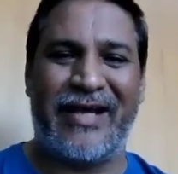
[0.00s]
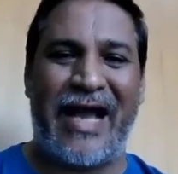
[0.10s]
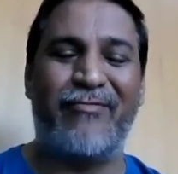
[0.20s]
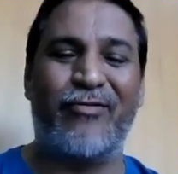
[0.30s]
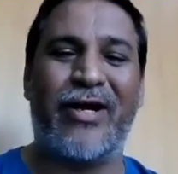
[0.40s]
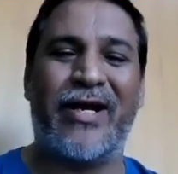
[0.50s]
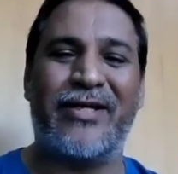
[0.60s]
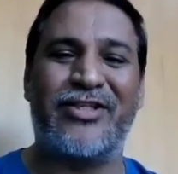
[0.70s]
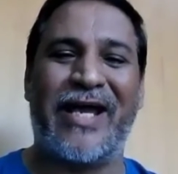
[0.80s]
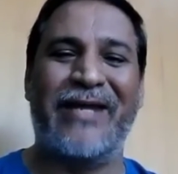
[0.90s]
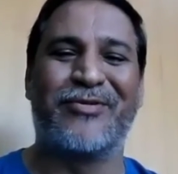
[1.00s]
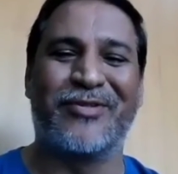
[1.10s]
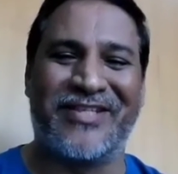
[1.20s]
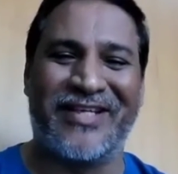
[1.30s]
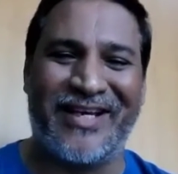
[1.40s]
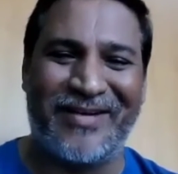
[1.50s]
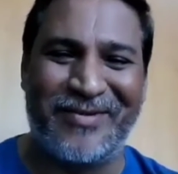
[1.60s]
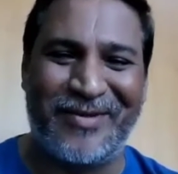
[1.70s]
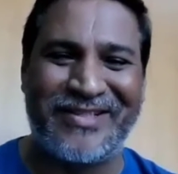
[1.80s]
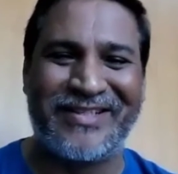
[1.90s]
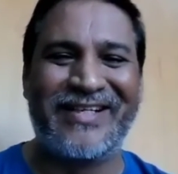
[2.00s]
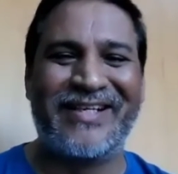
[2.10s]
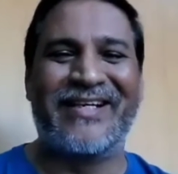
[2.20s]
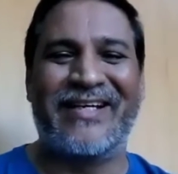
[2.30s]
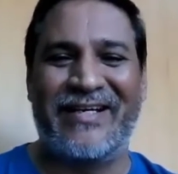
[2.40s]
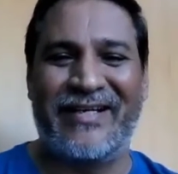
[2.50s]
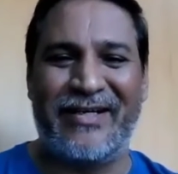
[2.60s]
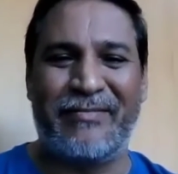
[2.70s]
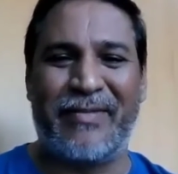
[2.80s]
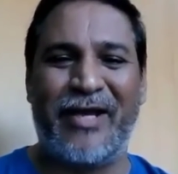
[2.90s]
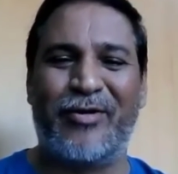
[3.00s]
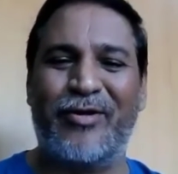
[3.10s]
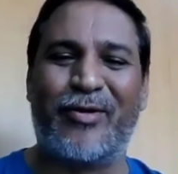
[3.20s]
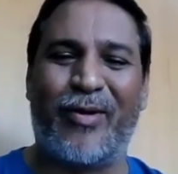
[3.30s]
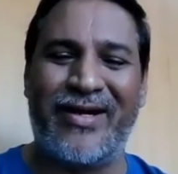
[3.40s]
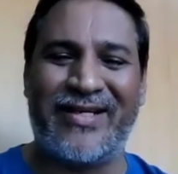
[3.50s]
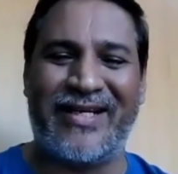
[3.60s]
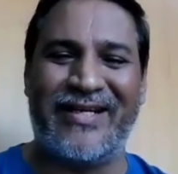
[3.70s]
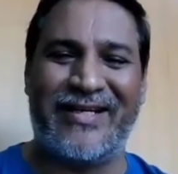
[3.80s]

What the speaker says: I have not had a time to think about my own quarantine.